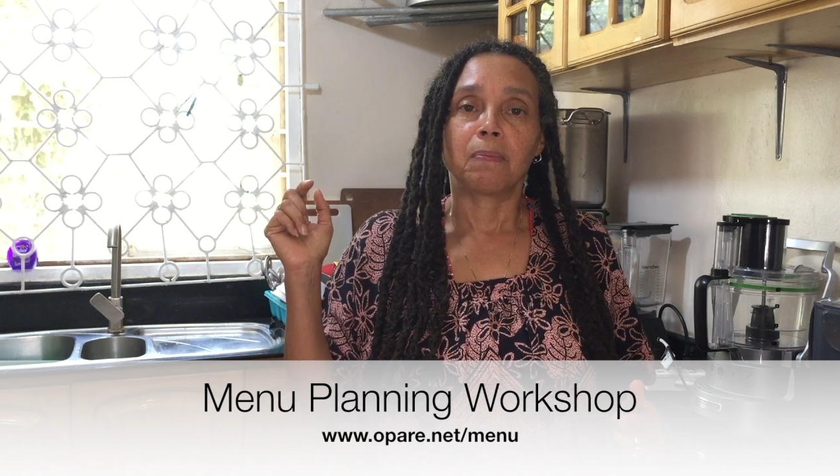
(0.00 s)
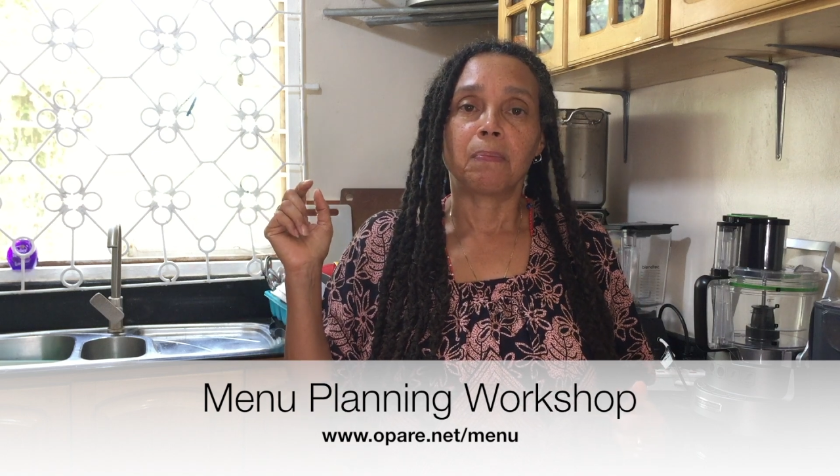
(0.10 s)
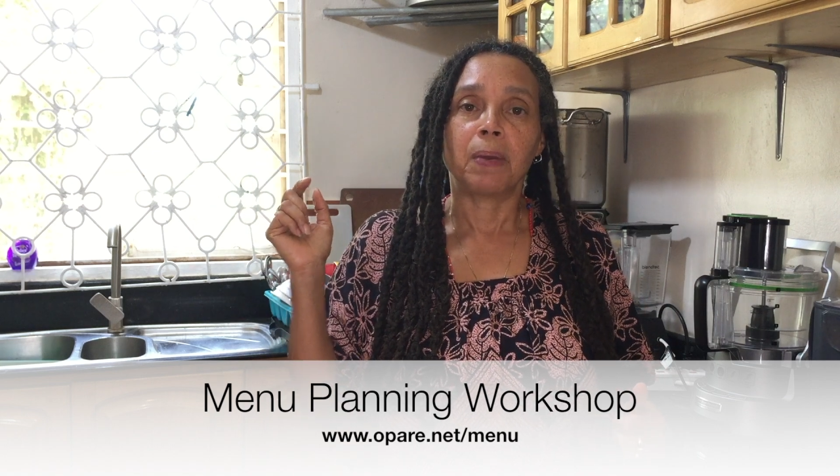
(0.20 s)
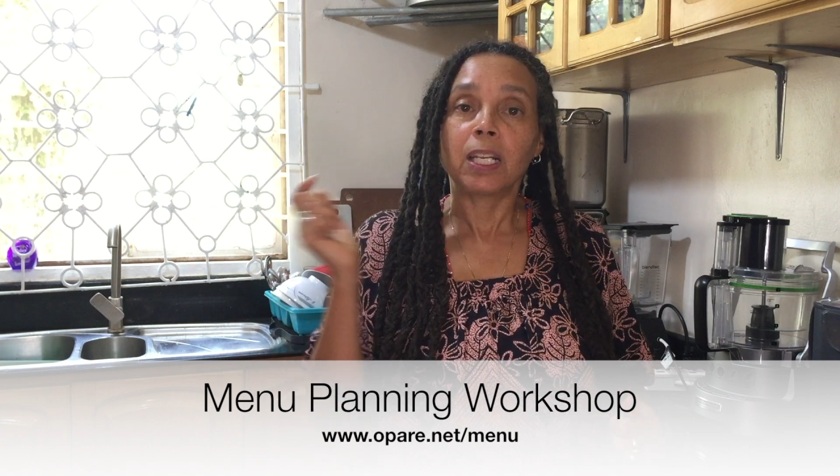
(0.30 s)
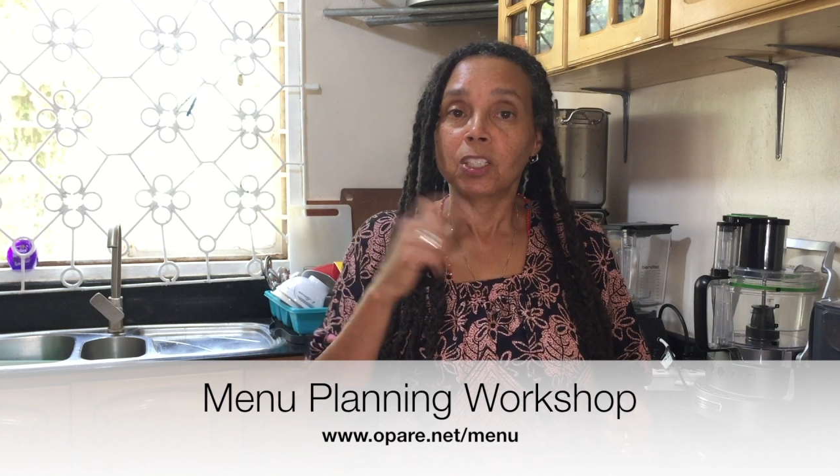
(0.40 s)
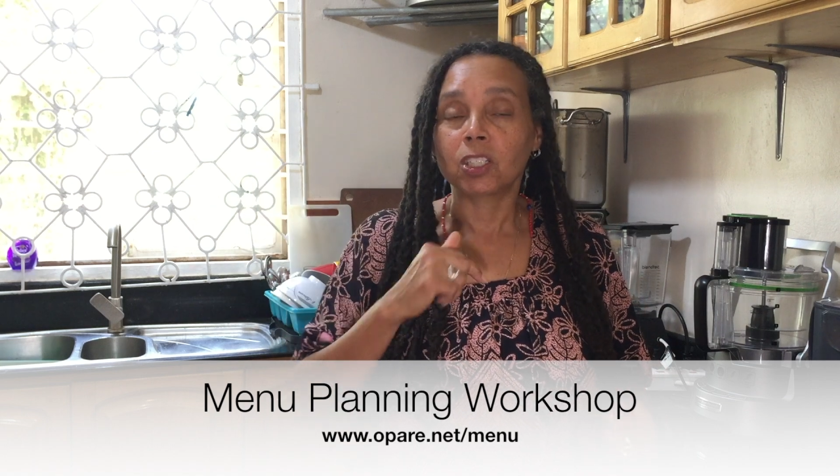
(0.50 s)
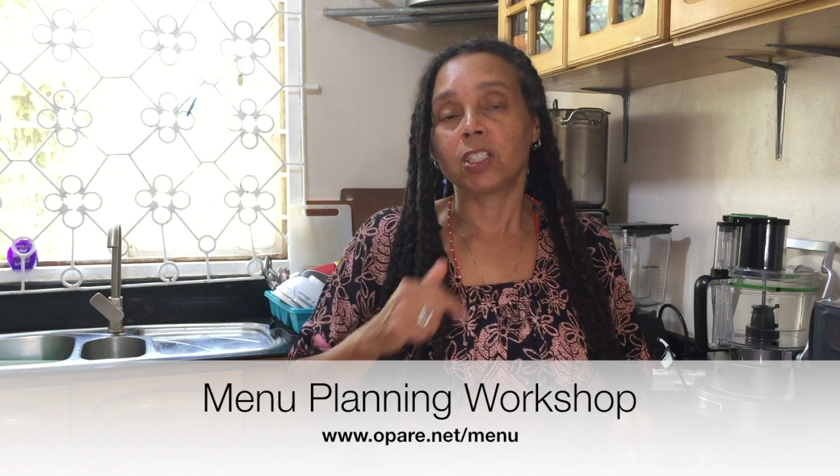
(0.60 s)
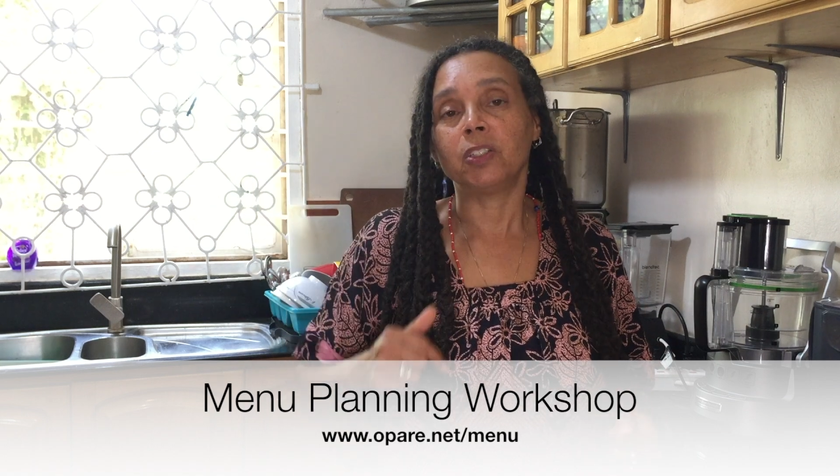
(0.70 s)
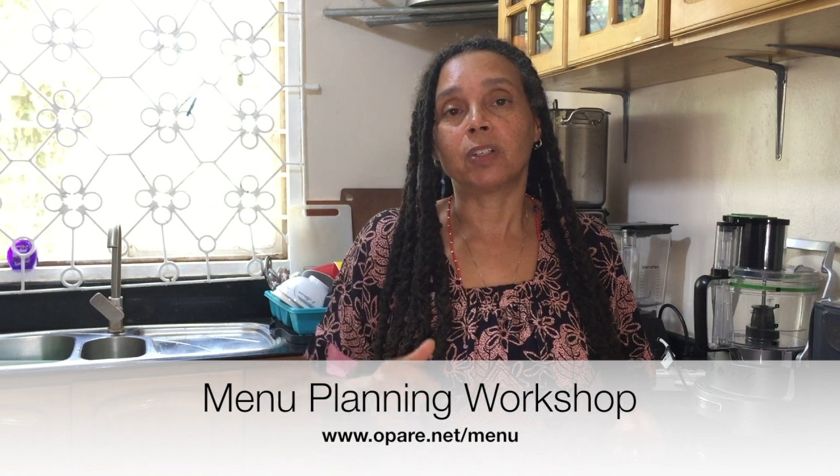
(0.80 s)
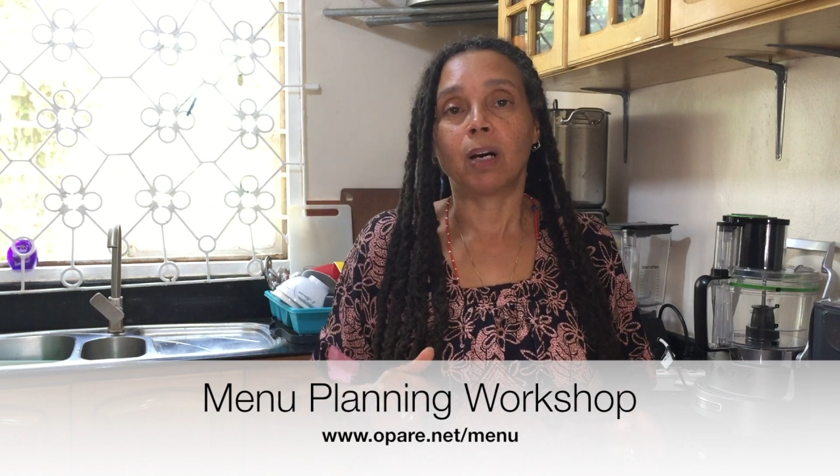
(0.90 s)
make
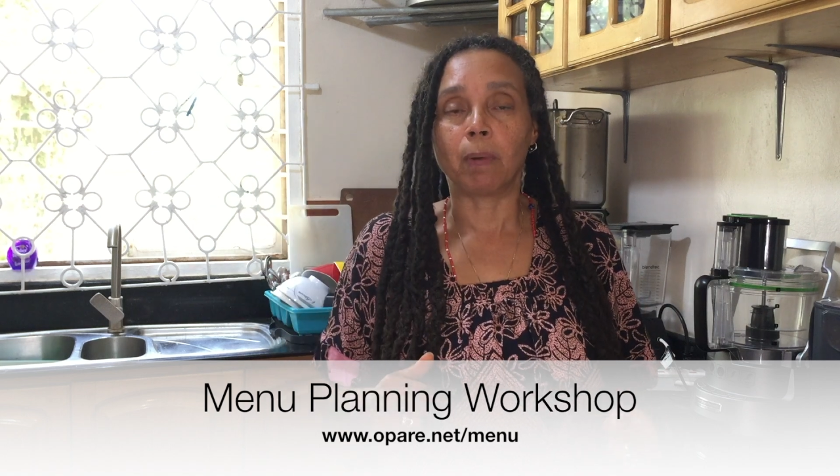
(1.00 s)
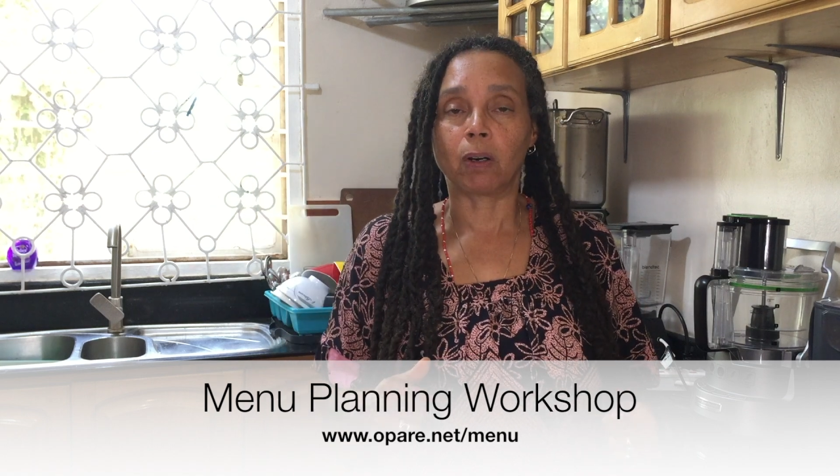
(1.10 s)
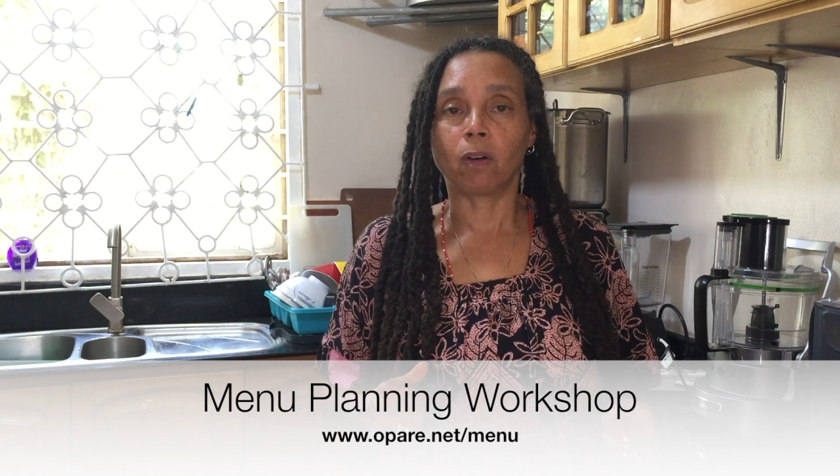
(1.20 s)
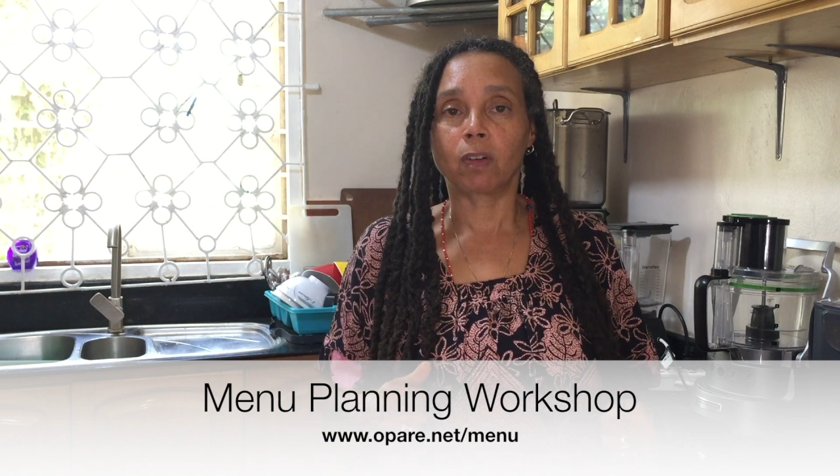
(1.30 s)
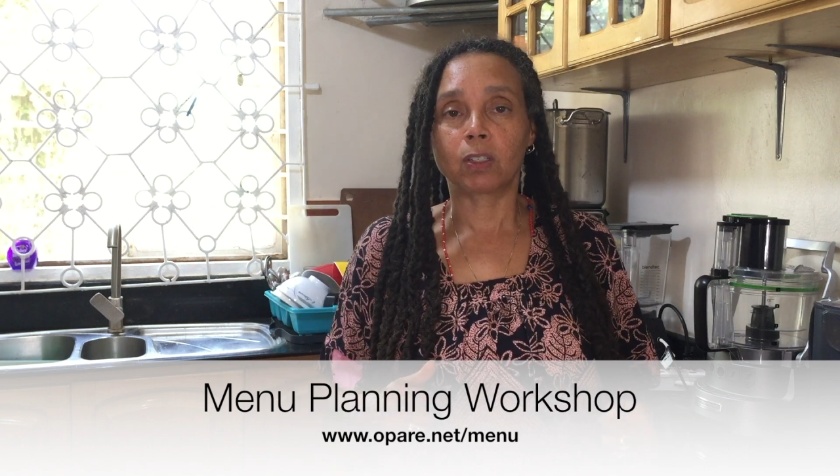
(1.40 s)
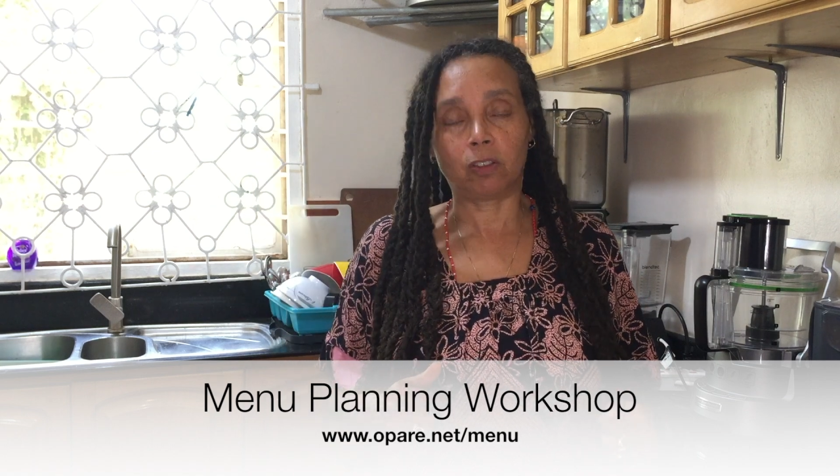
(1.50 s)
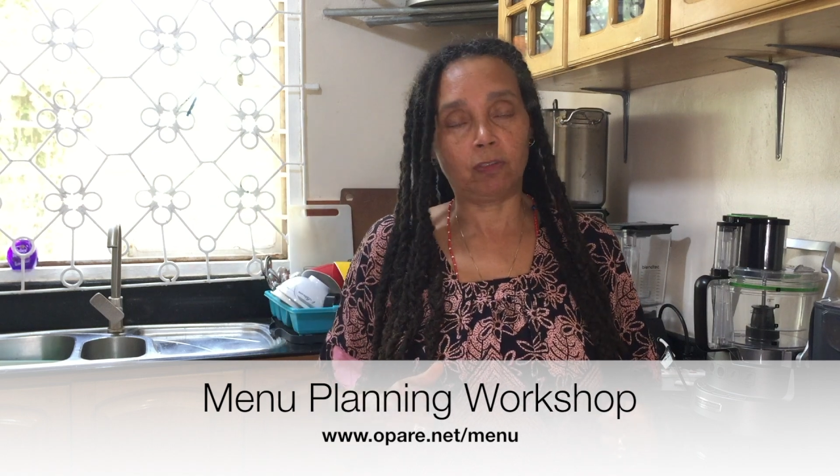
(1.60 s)
sure you come on over to